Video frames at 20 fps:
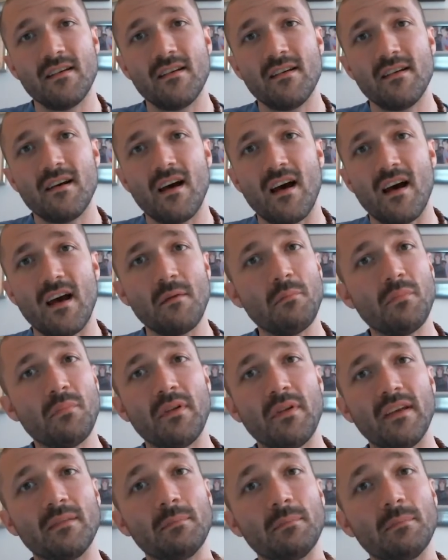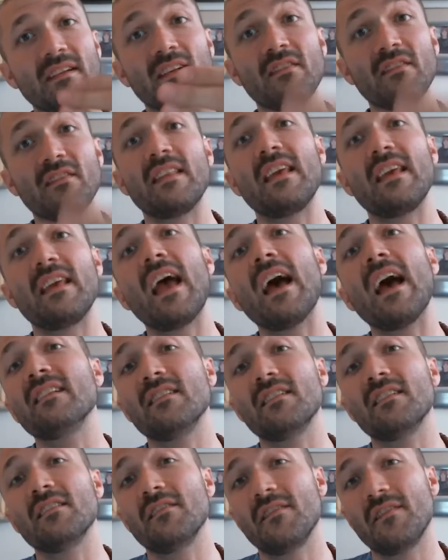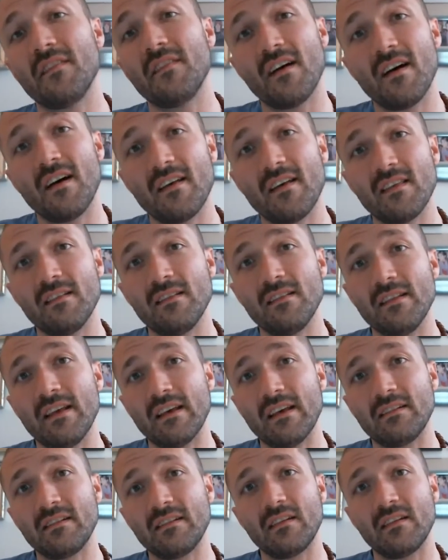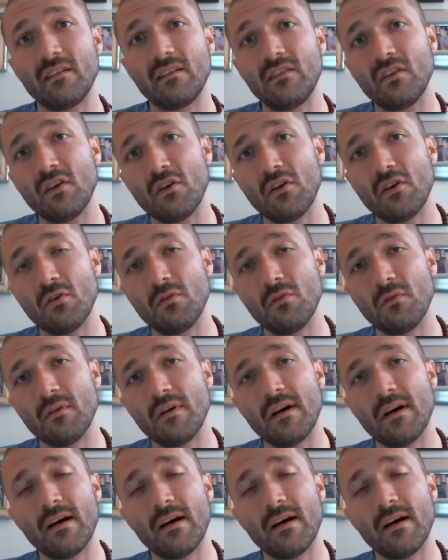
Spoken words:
I place myself at the end of the list. So